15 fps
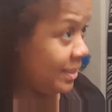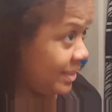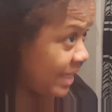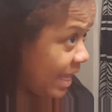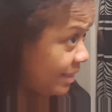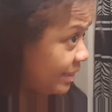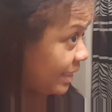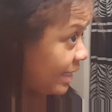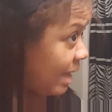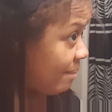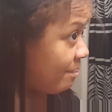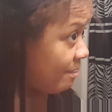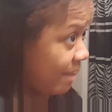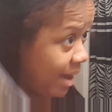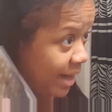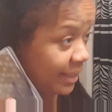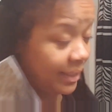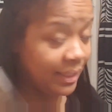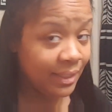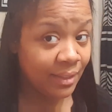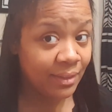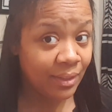See, I think I might
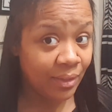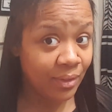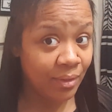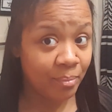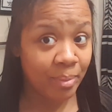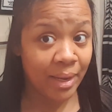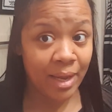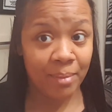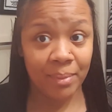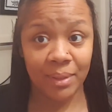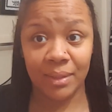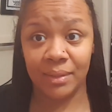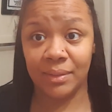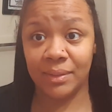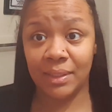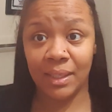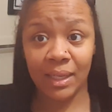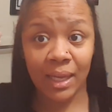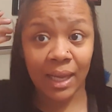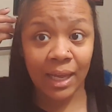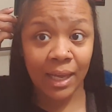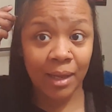need a third pack because
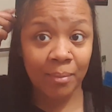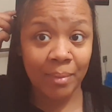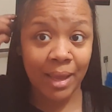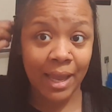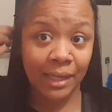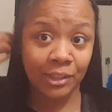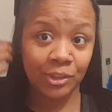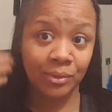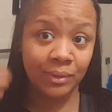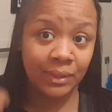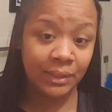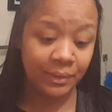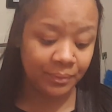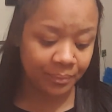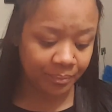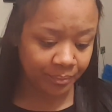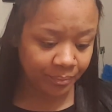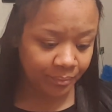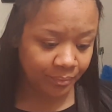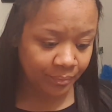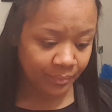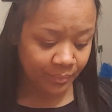I am actually
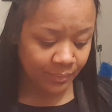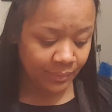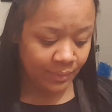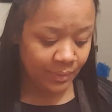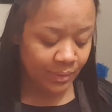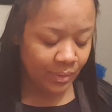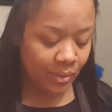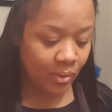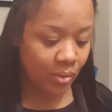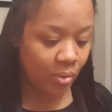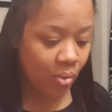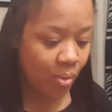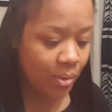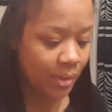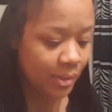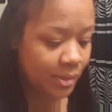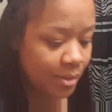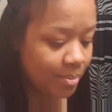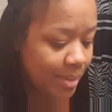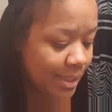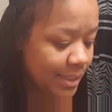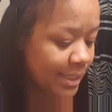going into
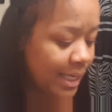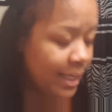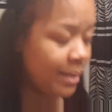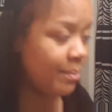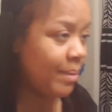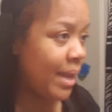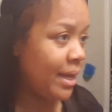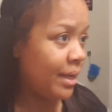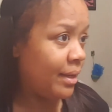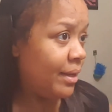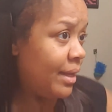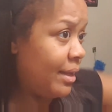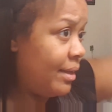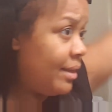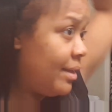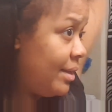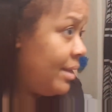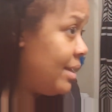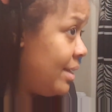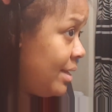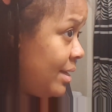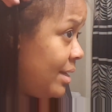my second pack
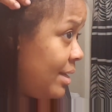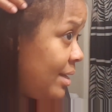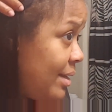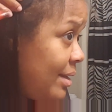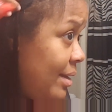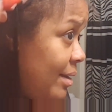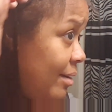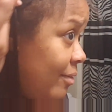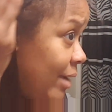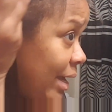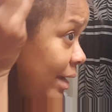of